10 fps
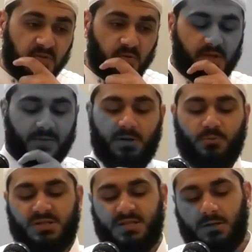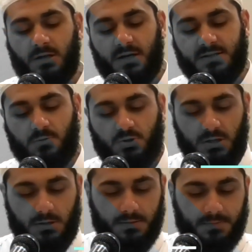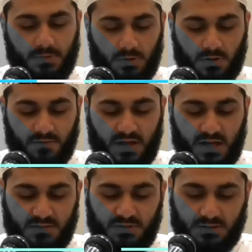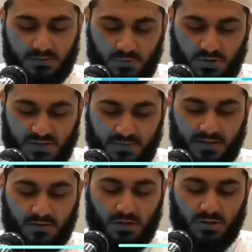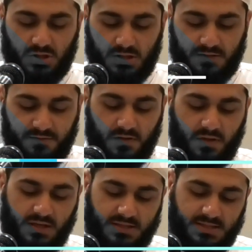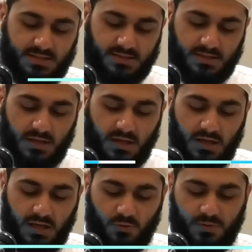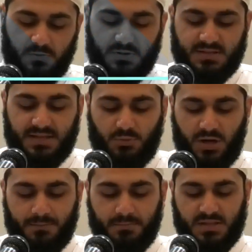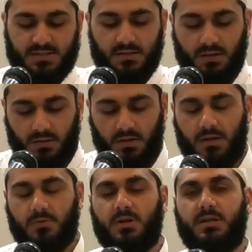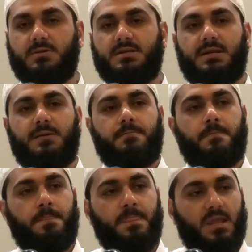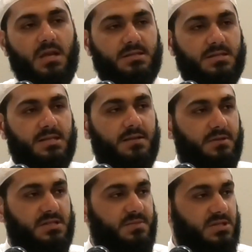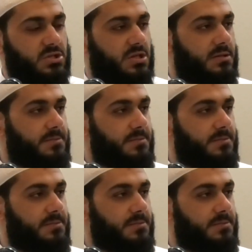We begin by praising Allah Azza wa Jal, Lord of the Alameen, which is mankind, jinn, and everything that exists. And we bear witness that Muhammad sallallahu alayhi wa sallam is his slave and his messenger.